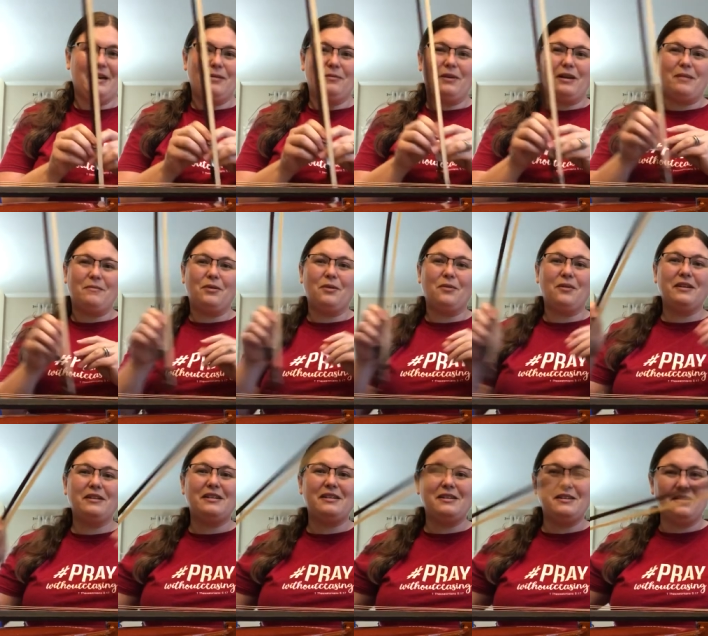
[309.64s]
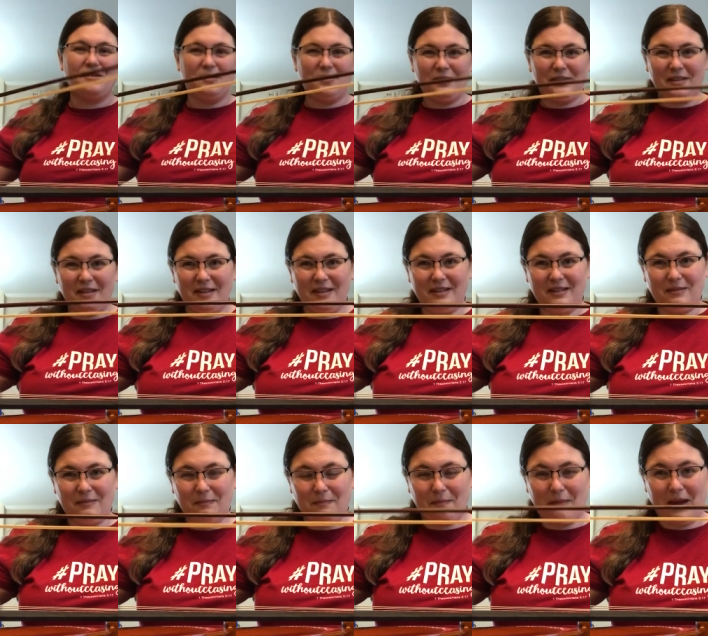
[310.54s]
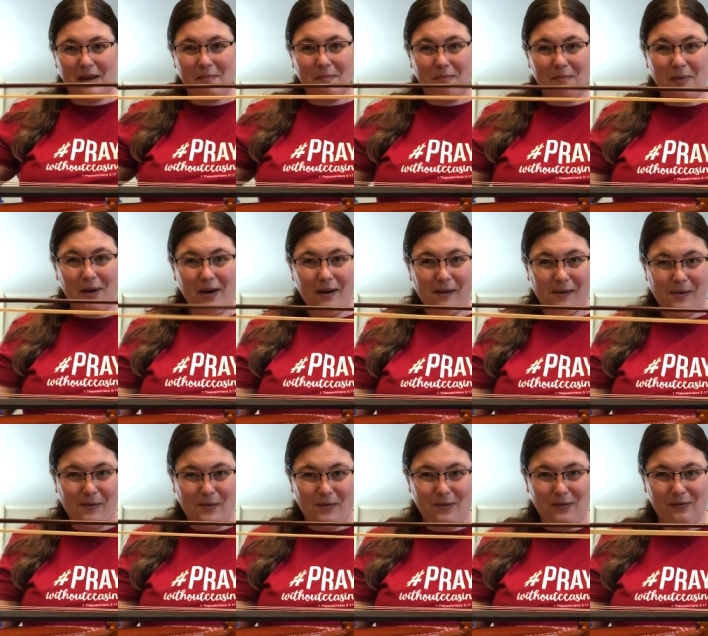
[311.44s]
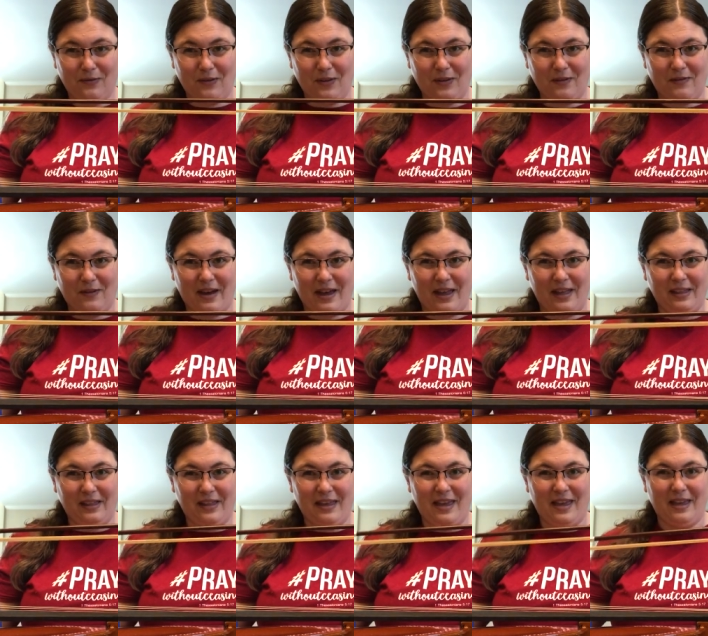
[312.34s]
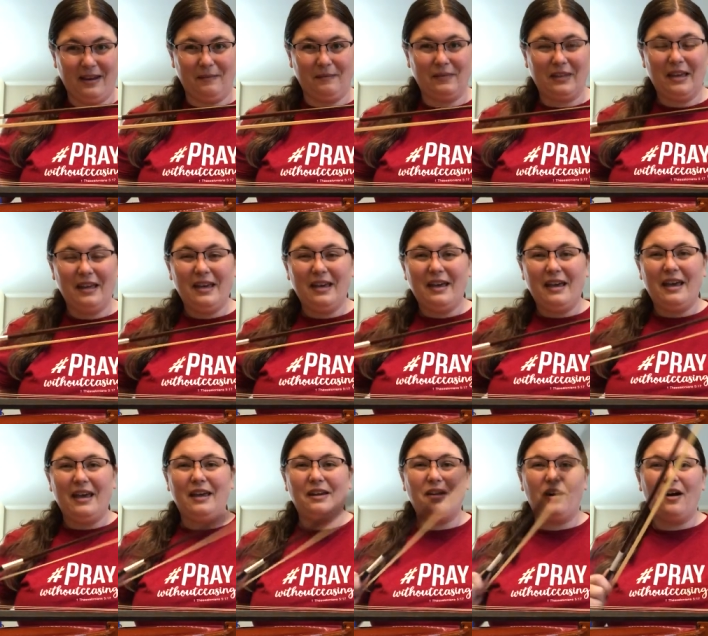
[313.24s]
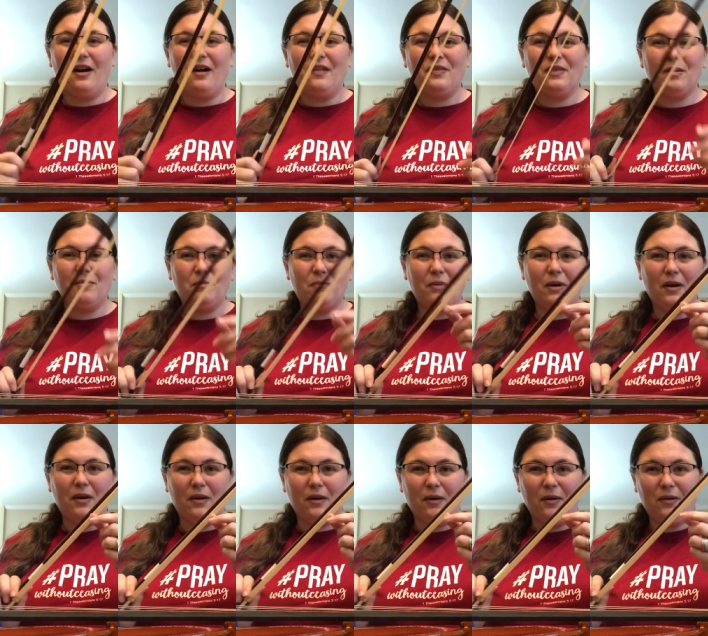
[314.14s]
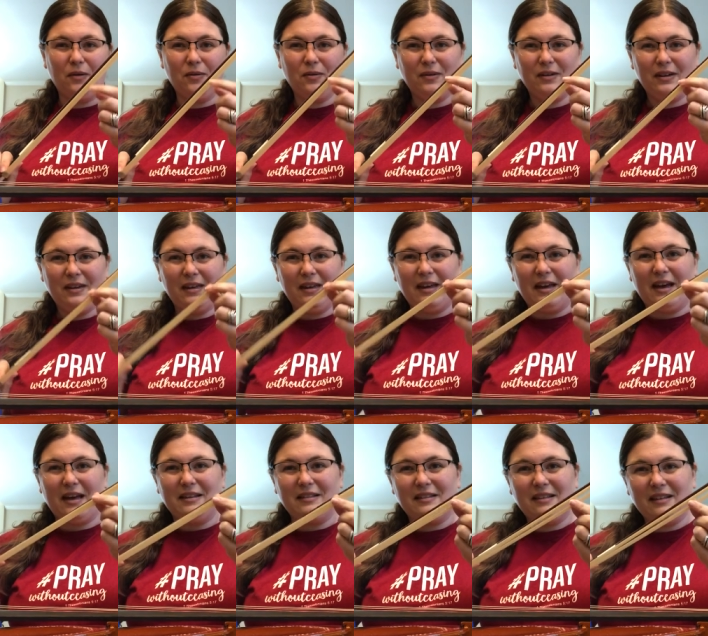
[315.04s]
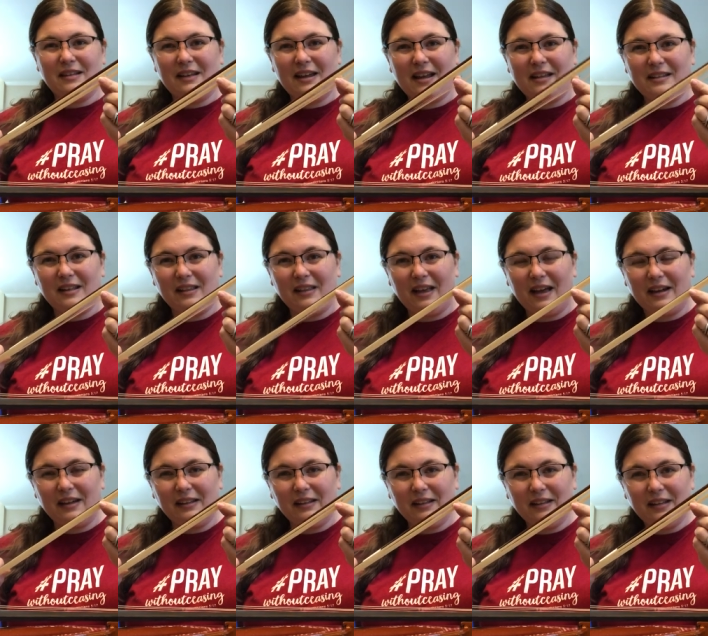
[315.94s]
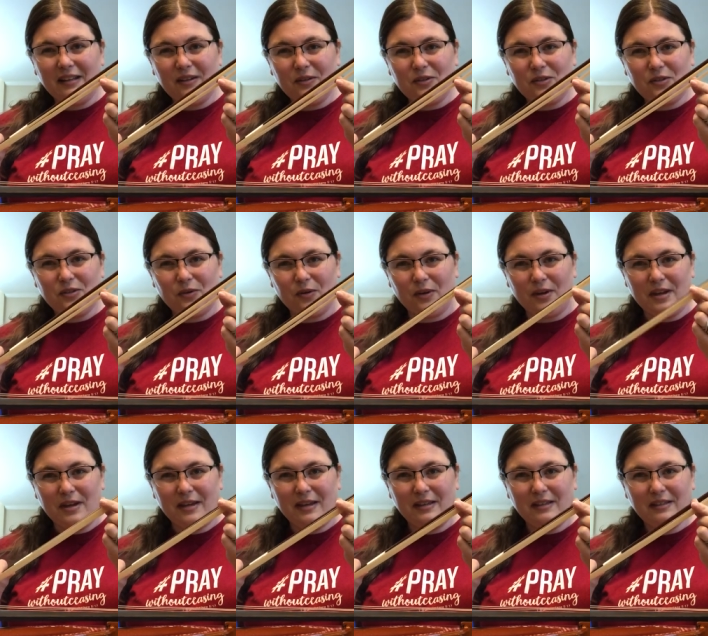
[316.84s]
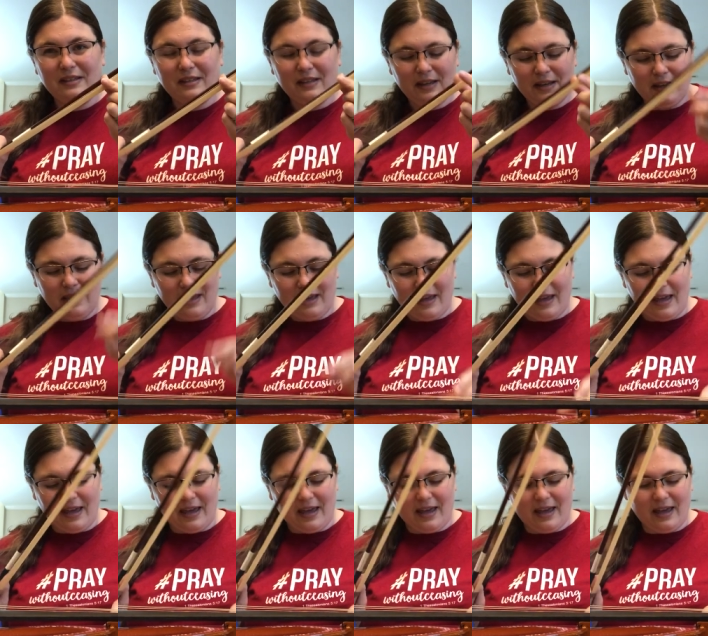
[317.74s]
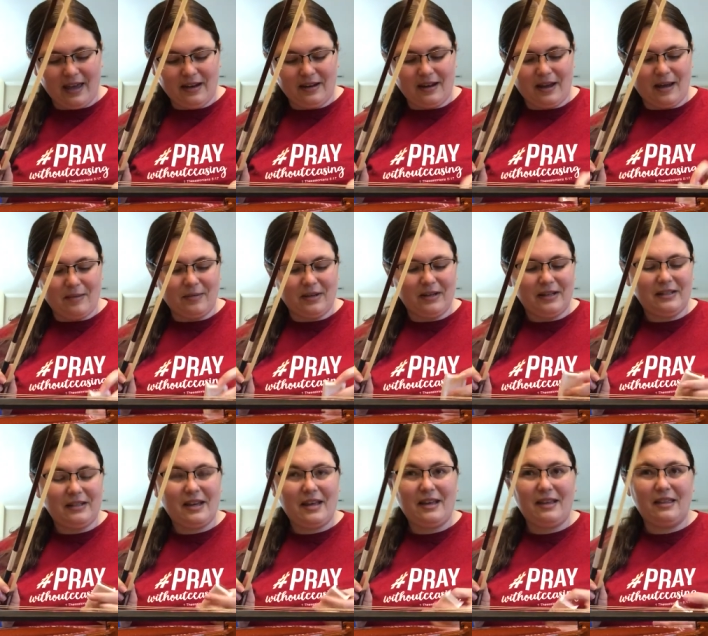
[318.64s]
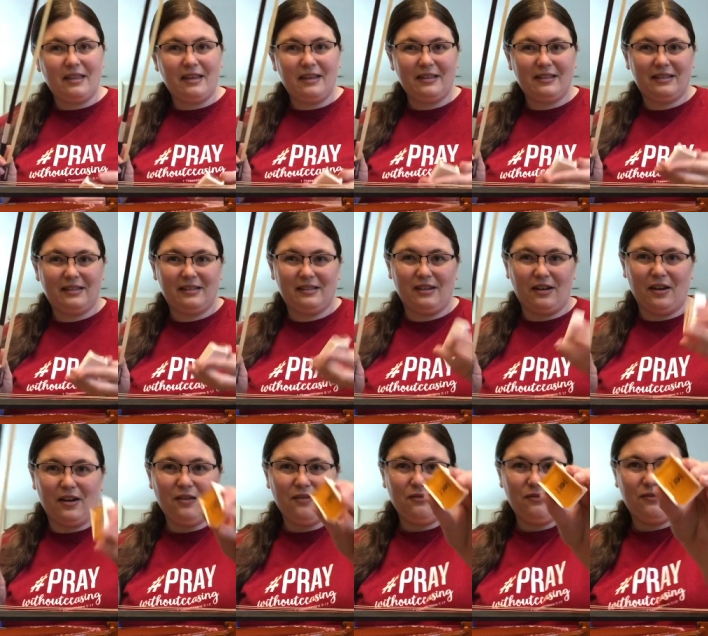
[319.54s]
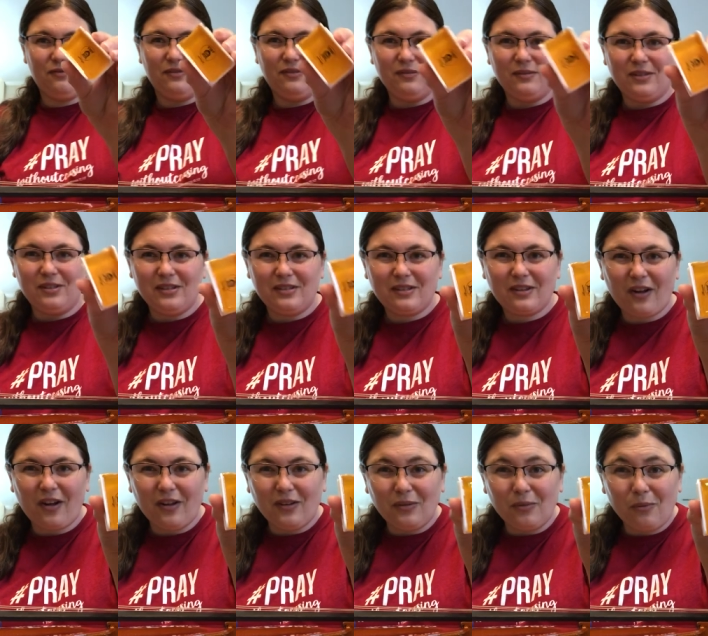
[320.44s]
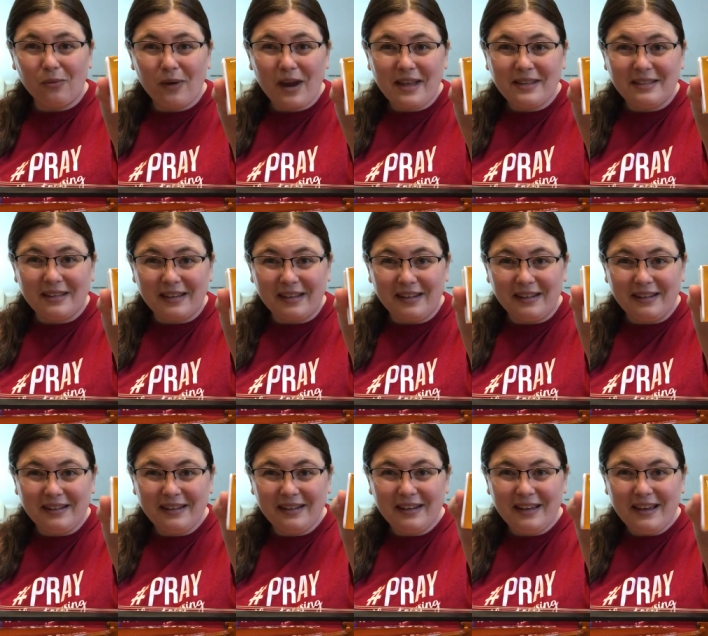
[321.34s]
What I'm going to use is my bow for the violin. And on the bow, has, it has a lot of little strings. And I'm gonna take this stuff, which is called resin.